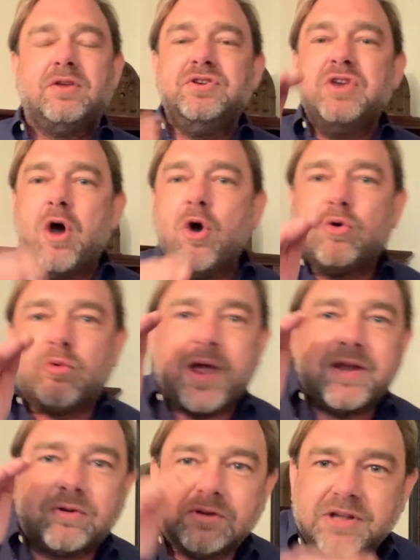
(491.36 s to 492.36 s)
No
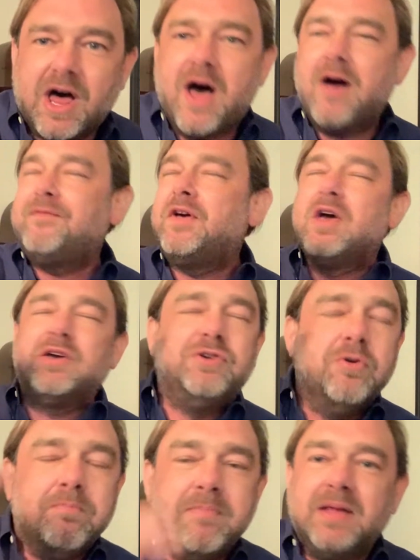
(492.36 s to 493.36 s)
greater love,
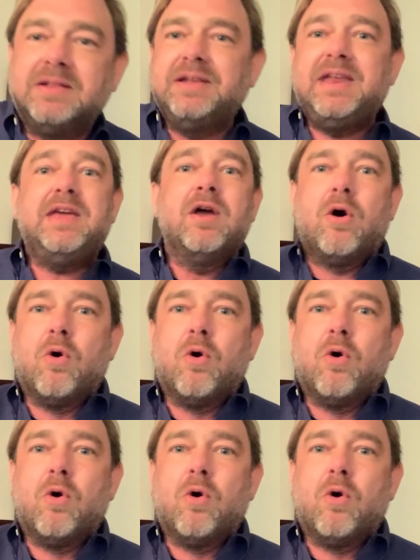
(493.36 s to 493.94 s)
humility,